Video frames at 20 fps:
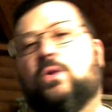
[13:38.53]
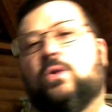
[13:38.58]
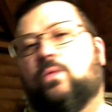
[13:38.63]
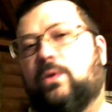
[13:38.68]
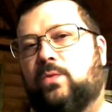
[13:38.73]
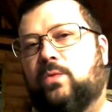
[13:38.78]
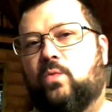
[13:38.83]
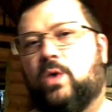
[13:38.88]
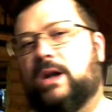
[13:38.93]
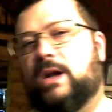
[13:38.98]

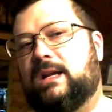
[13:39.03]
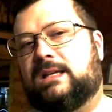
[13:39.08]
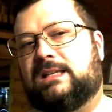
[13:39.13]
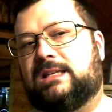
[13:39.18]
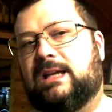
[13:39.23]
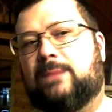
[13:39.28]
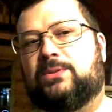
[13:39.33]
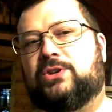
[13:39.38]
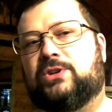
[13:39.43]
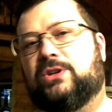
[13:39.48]
With one
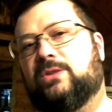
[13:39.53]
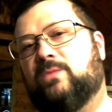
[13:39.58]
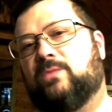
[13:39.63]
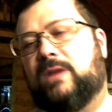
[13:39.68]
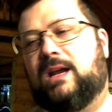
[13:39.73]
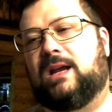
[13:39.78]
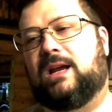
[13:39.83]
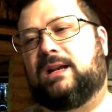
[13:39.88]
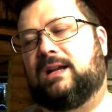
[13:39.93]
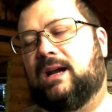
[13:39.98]
exception,
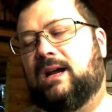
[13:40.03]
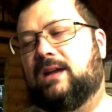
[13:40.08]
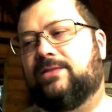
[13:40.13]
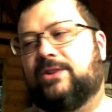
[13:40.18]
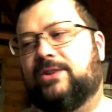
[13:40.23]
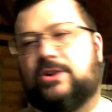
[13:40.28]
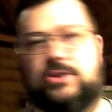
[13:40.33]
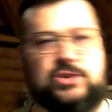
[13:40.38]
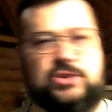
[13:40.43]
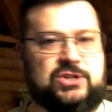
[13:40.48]
we had kind of
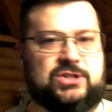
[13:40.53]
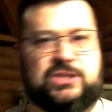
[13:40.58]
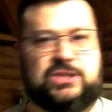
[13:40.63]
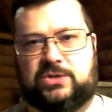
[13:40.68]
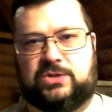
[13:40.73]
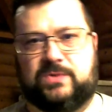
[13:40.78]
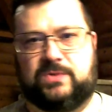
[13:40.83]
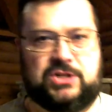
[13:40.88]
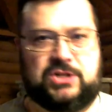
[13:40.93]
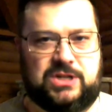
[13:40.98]
an urgent
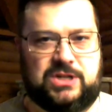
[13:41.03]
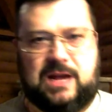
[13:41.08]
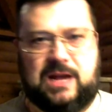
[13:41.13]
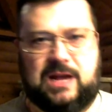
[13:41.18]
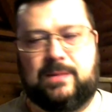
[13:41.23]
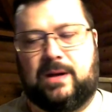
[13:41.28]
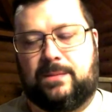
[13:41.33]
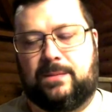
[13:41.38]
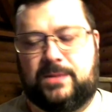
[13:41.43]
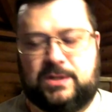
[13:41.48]
situation
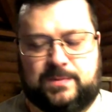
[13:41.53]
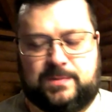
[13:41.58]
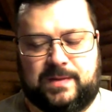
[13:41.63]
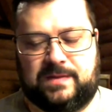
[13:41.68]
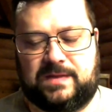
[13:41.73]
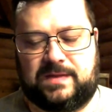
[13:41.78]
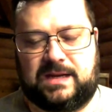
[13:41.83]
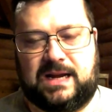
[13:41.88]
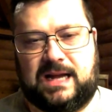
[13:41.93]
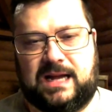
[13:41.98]
came up and
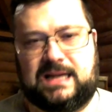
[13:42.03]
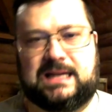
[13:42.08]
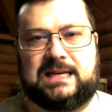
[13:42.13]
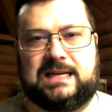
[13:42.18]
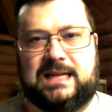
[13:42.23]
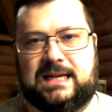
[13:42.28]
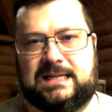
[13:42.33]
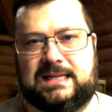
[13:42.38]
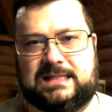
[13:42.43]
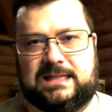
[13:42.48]
spent the night in a
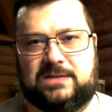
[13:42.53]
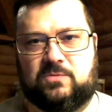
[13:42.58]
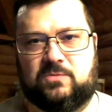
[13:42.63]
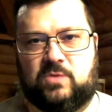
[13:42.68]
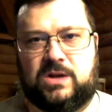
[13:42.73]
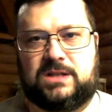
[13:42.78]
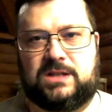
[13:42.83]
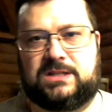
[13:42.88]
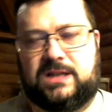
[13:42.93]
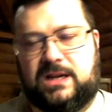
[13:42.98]
Days Inn
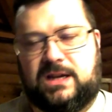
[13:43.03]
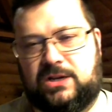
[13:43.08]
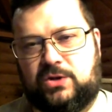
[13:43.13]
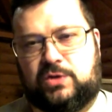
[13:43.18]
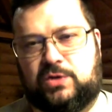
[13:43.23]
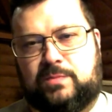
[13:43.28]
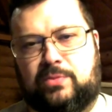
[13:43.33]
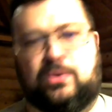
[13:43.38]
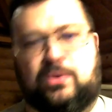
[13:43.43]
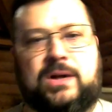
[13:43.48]
once, and I
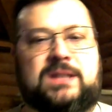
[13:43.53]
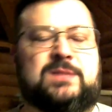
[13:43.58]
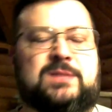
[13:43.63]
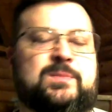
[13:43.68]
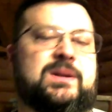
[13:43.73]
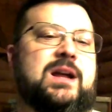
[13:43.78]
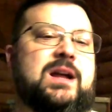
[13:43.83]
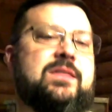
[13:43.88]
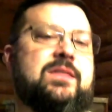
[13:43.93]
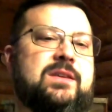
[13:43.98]
used points.
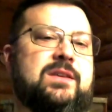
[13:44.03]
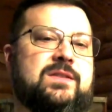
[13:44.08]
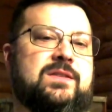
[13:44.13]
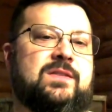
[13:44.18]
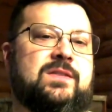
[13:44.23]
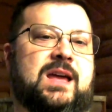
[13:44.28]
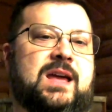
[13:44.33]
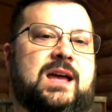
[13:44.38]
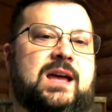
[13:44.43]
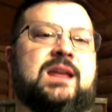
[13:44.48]
But other
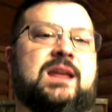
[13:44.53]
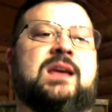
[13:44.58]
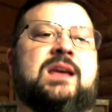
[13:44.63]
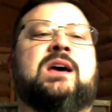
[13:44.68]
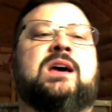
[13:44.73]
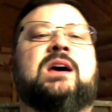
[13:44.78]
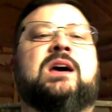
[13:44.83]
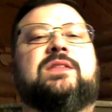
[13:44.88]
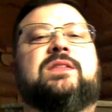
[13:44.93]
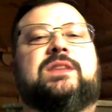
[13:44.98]
than that,
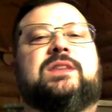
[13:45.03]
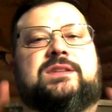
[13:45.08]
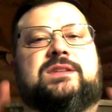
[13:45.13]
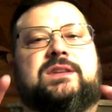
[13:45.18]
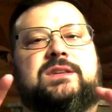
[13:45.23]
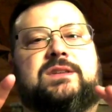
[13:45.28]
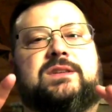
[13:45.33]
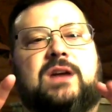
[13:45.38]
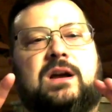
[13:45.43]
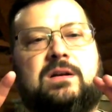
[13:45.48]
this
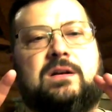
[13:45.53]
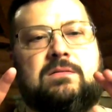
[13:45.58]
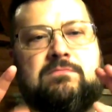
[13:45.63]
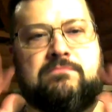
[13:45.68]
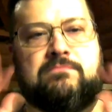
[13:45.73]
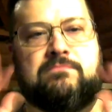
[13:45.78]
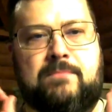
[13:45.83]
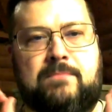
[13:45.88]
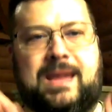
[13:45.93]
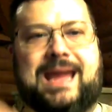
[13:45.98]
is
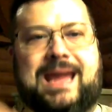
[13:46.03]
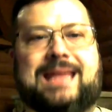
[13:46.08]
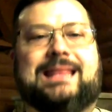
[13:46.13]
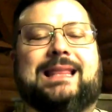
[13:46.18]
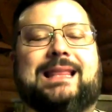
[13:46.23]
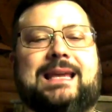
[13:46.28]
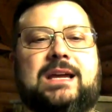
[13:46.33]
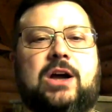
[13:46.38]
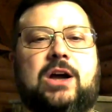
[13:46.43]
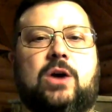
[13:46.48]

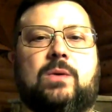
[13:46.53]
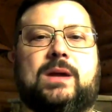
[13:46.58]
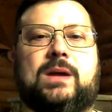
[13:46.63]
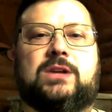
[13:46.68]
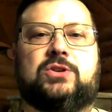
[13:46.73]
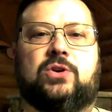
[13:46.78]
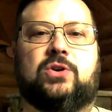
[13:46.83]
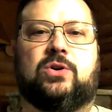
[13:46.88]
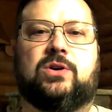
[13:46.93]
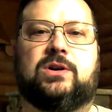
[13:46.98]
mainly going
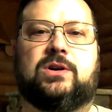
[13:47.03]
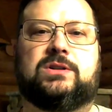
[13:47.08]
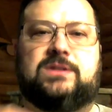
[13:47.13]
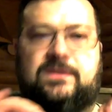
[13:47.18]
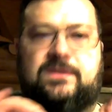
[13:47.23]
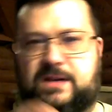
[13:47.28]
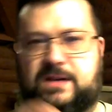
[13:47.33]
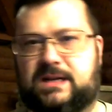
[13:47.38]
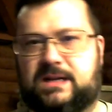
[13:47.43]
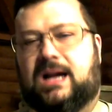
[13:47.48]
towards
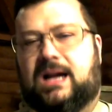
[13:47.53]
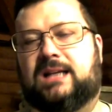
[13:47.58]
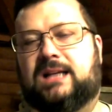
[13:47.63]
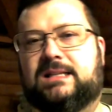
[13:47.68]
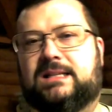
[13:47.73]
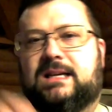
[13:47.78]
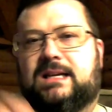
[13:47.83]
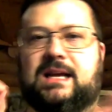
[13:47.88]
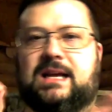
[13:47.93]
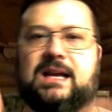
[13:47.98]

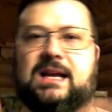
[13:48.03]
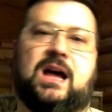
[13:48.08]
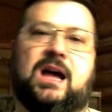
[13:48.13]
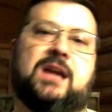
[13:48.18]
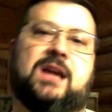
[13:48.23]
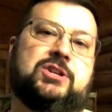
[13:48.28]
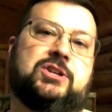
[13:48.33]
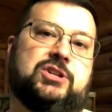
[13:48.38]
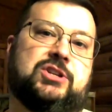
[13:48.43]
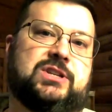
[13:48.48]
Vacasa and
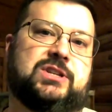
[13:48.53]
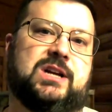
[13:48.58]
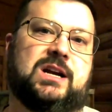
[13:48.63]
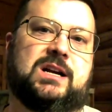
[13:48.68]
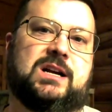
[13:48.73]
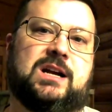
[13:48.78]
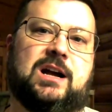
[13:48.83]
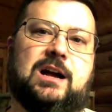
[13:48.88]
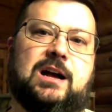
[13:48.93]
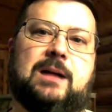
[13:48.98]

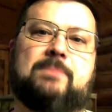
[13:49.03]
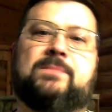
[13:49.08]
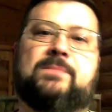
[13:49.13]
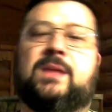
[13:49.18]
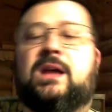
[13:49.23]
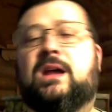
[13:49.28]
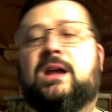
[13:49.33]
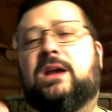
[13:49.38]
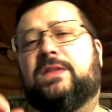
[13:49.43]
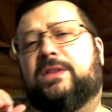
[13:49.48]
cottages.com.
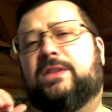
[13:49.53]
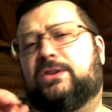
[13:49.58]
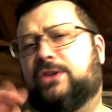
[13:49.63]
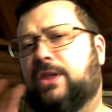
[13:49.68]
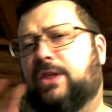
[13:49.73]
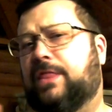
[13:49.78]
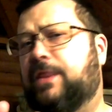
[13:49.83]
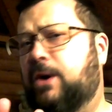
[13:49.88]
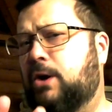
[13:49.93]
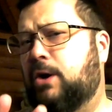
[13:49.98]
There's
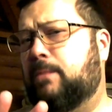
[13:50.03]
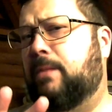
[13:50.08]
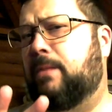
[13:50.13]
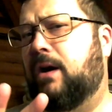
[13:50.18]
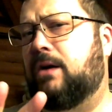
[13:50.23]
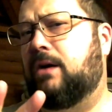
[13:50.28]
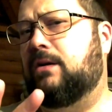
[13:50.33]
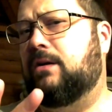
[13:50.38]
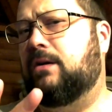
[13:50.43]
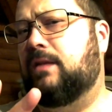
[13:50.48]
a third
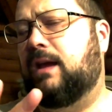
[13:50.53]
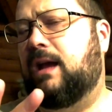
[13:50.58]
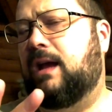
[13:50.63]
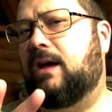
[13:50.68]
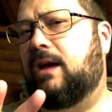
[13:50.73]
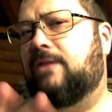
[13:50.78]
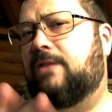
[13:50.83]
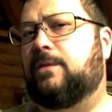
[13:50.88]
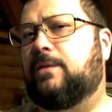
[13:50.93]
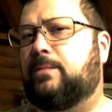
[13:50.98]
partner they
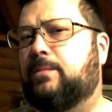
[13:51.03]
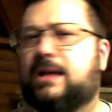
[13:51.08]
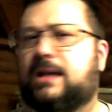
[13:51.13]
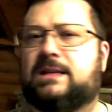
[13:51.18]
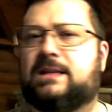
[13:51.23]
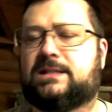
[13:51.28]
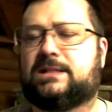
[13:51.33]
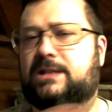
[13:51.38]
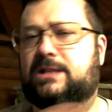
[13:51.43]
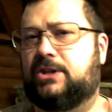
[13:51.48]
have for
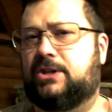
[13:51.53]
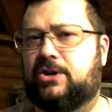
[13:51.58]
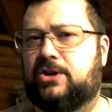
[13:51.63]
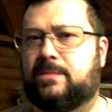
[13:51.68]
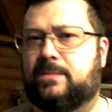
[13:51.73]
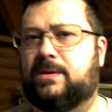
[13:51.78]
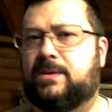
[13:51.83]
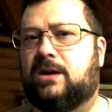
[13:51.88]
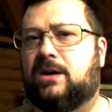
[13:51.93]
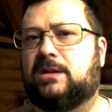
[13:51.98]
places in
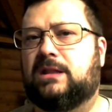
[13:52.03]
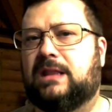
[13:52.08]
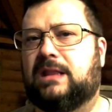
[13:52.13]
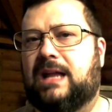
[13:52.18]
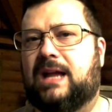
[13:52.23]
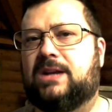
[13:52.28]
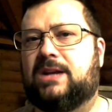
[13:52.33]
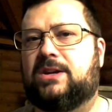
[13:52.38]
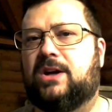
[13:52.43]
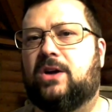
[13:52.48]
Europe called
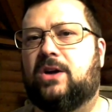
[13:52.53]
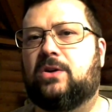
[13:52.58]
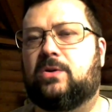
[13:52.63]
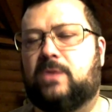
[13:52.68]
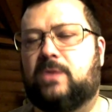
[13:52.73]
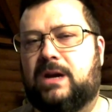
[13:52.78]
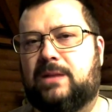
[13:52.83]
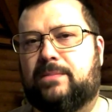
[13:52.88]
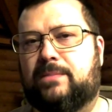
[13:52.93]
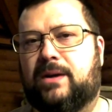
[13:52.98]
Landau
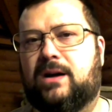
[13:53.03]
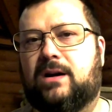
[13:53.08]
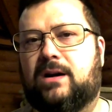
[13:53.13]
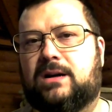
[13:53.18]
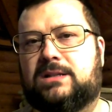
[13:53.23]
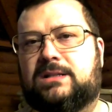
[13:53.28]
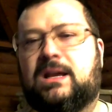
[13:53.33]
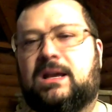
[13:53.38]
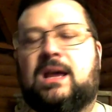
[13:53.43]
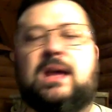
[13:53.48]
Green
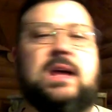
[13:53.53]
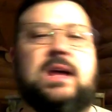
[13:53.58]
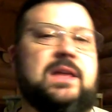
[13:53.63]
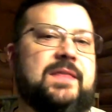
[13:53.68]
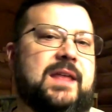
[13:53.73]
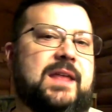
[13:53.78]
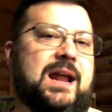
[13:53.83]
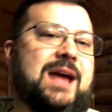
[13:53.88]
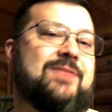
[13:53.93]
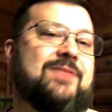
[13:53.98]
Parks
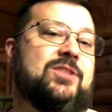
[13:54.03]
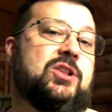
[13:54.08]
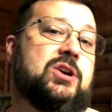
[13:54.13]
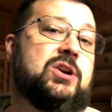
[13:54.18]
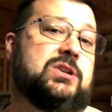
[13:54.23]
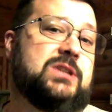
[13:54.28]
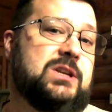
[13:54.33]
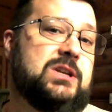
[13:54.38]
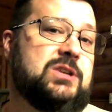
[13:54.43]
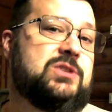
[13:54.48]
that I haven't
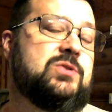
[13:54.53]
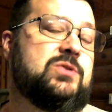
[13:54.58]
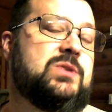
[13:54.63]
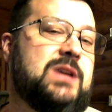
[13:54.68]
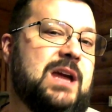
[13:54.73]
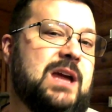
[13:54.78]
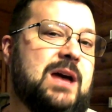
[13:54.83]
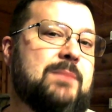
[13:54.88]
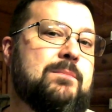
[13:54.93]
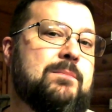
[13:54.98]
looked into
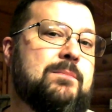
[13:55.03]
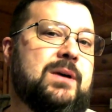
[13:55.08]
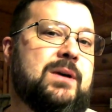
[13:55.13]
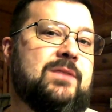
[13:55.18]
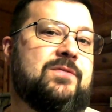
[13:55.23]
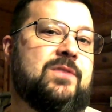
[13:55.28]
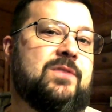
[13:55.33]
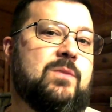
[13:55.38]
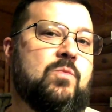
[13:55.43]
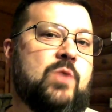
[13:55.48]
yet,
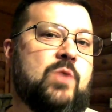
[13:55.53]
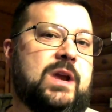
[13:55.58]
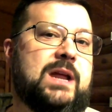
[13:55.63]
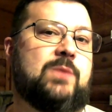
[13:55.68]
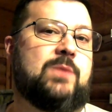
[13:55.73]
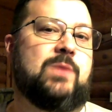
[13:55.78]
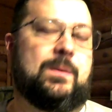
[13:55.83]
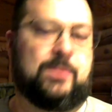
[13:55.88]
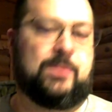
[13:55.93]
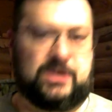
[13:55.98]
but from what a
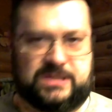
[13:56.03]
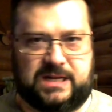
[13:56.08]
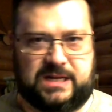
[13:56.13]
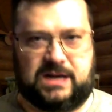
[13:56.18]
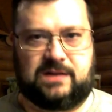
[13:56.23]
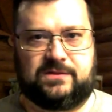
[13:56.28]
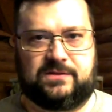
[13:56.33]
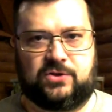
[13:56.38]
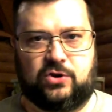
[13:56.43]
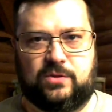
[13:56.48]

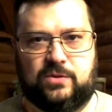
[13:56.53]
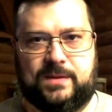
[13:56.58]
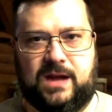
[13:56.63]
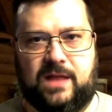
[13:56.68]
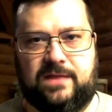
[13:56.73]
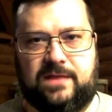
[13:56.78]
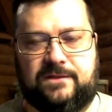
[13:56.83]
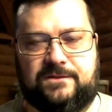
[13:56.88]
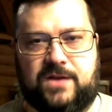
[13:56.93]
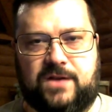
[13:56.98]
representative told me
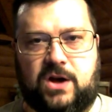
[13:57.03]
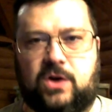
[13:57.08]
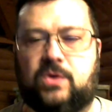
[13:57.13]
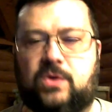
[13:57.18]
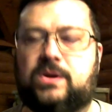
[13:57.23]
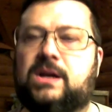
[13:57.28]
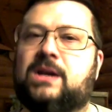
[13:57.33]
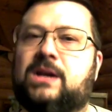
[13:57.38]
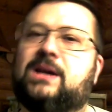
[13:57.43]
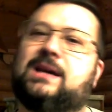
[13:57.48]
on the
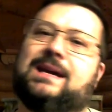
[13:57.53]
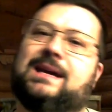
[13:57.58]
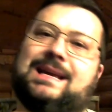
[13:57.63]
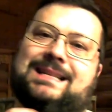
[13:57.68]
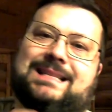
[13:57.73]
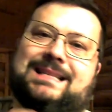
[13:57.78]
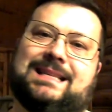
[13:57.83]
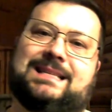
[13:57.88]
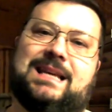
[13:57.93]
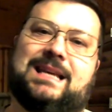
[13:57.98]
phone,
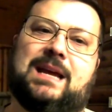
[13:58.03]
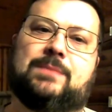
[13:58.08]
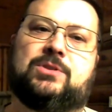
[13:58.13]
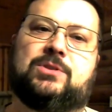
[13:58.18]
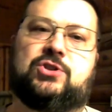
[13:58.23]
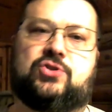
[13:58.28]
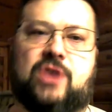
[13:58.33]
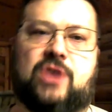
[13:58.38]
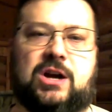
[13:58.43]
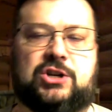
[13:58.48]
it's the same
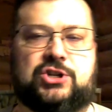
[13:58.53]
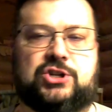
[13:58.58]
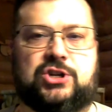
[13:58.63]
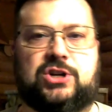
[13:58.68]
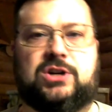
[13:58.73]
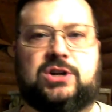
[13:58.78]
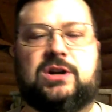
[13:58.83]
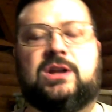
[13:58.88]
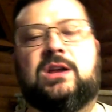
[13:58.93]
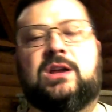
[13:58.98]

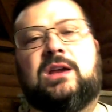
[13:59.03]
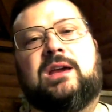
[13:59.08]
structure.